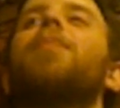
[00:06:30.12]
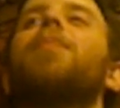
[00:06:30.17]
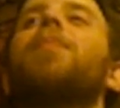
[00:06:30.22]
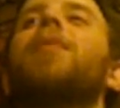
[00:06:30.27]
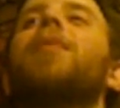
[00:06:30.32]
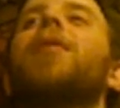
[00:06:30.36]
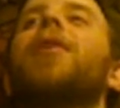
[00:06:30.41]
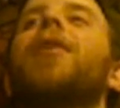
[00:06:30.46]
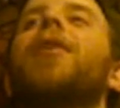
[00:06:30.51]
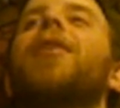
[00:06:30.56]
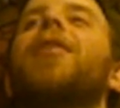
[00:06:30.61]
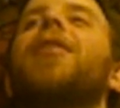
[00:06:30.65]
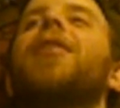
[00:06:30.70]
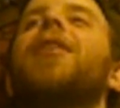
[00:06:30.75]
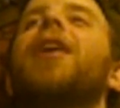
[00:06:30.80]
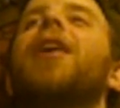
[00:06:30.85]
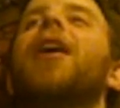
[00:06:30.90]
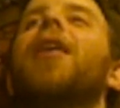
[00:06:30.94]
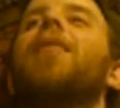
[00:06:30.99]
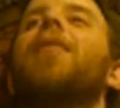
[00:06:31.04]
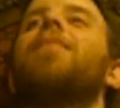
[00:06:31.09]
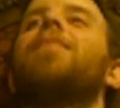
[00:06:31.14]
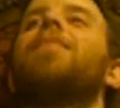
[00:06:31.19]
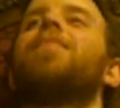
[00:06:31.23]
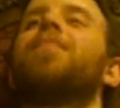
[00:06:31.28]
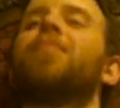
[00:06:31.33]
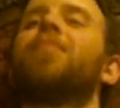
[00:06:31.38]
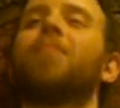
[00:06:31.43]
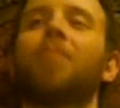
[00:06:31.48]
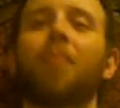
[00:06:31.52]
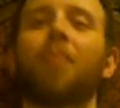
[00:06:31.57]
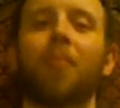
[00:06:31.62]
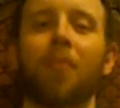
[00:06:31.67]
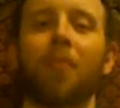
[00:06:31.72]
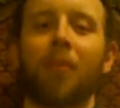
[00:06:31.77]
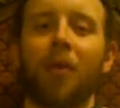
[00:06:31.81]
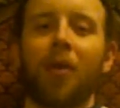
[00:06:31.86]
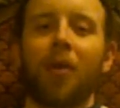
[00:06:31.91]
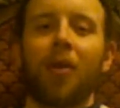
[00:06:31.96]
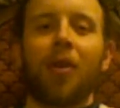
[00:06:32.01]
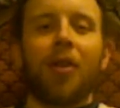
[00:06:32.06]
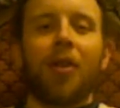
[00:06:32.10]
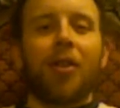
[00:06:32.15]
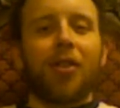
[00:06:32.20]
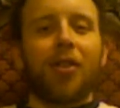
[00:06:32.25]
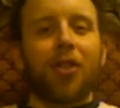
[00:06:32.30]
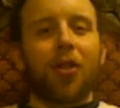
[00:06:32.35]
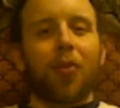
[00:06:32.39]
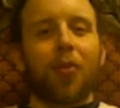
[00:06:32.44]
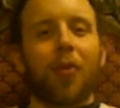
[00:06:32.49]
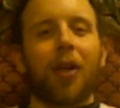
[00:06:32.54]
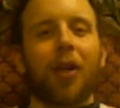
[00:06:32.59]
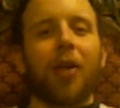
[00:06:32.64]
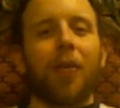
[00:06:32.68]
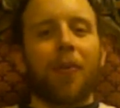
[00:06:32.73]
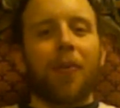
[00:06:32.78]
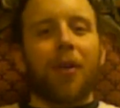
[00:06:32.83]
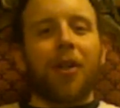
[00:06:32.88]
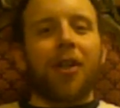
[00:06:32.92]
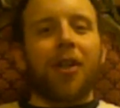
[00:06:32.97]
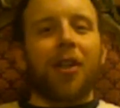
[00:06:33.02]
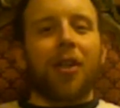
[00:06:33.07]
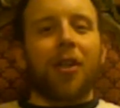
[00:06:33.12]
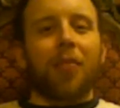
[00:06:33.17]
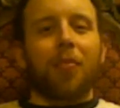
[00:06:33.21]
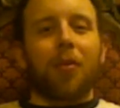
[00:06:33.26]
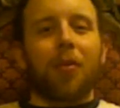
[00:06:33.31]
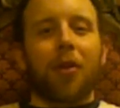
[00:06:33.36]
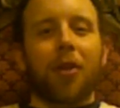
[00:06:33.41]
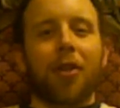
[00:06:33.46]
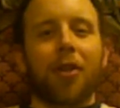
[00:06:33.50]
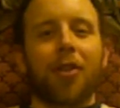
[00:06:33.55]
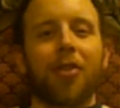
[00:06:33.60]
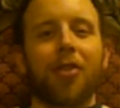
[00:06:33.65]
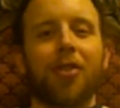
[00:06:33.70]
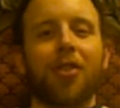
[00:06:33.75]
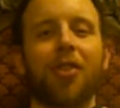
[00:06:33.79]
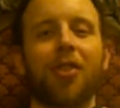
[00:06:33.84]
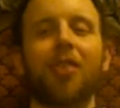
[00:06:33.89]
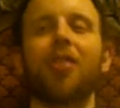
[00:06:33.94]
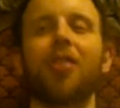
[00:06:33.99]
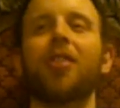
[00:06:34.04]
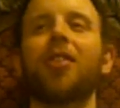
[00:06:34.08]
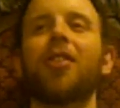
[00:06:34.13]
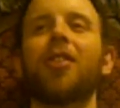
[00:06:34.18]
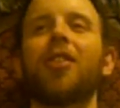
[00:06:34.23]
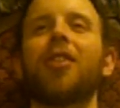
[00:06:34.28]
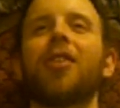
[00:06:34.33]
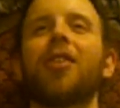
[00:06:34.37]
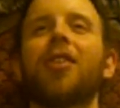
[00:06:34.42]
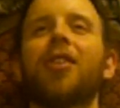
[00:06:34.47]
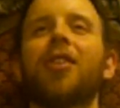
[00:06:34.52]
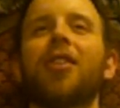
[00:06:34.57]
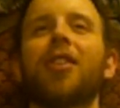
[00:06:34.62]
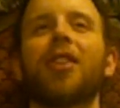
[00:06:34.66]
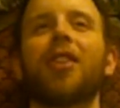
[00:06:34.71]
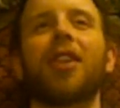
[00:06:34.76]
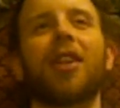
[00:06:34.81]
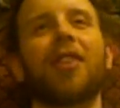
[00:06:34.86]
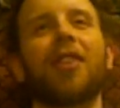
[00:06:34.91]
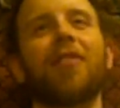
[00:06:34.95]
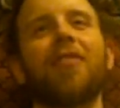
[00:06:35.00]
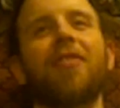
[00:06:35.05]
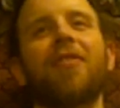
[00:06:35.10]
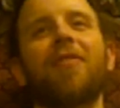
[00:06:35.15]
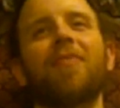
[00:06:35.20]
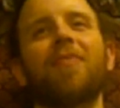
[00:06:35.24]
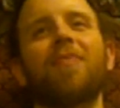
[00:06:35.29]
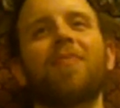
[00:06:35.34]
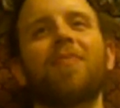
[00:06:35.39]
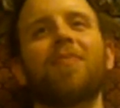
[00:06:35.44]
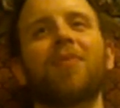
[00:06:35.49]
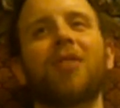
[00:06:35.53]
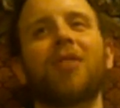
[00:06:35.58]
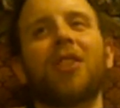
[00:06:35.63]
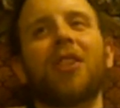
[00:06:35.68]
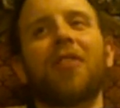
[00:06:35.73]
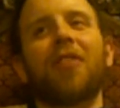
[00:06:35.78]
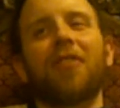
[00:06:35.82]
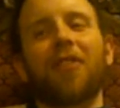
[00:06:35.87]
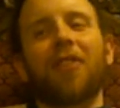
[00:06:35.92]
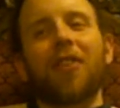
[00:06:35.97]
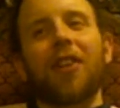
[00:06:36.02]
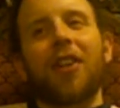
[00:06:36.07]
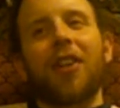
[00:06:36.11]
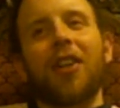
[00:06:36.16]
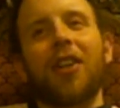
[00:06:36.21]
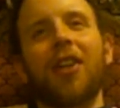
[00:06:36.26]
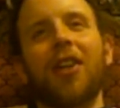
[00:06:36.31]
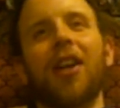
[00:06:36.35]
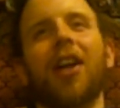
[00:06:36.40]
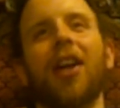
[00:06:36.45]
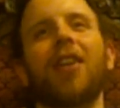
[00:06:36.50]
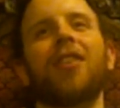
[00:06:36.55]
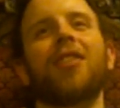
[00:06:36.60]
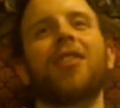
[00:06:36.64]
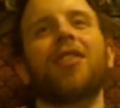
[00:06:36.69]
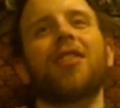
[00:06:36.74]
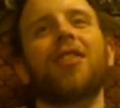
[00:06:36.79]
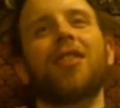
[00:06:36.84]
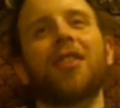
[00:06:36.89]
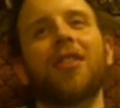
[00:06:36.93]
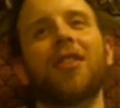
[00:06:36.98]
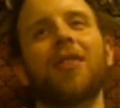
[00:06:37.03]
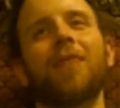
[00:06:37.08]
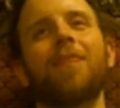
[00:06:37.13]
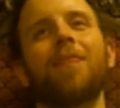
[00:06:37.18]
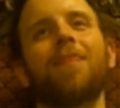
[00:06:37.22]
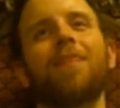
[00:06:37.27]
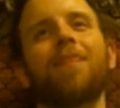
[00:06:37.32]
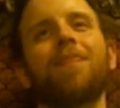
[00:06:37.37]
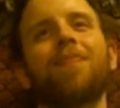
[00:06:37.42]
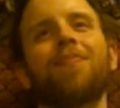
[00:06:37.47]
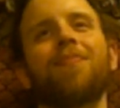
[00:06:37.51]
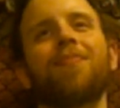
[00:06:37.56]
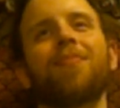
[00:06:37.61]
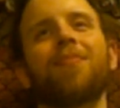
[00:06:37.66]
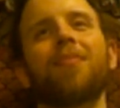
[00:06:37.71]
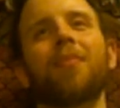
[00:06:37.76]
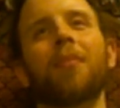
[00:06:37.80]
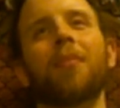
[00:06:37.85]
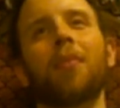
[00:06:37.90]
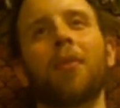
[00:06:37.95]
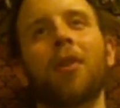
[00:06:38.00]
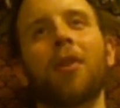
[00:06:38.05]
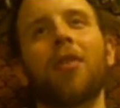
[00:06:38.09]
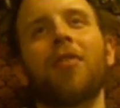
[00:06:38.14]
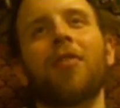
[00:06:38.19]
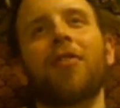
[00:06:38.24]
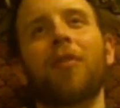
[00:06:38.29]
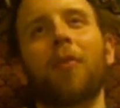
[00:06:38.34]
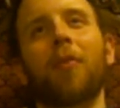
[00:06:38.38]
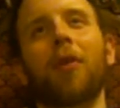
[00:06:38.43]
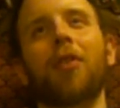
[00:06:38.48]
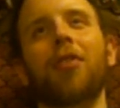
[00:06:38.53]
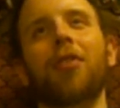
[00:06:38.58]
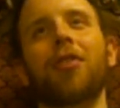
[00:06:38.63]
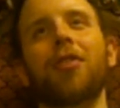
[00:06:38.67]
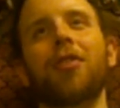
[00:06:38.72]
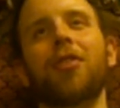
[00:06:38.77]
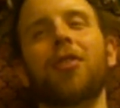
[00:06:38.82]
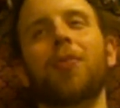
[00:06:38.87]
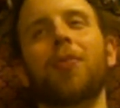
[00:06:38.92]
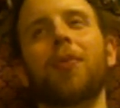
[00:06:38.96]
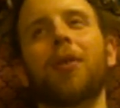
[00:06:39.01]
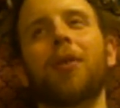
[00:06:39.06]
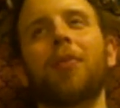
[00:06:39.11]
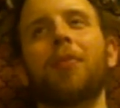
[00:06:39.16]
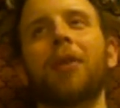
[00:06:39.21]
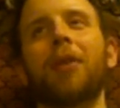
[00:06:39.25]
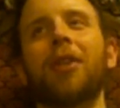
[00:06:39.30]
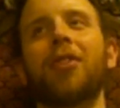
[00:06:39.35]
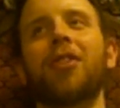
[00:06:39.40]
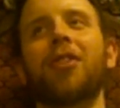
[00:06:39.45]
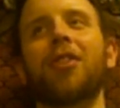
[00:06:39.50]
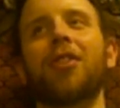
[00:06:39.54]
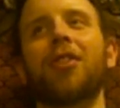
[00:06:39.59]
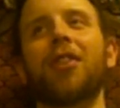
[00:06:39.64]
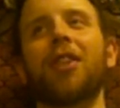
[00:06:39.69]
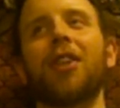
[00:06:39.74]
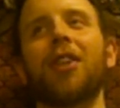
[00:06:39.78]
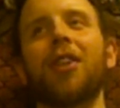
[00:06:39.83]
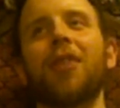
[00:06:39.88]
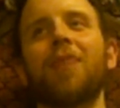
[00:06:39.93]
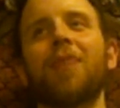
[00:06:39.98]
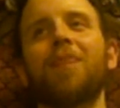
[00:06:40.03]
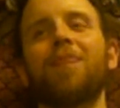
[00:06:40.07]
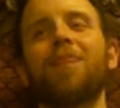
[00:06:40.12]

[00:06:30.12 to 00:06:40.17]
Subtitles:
But yeah. So my opinion on borders, kind of differing and from others, but basically,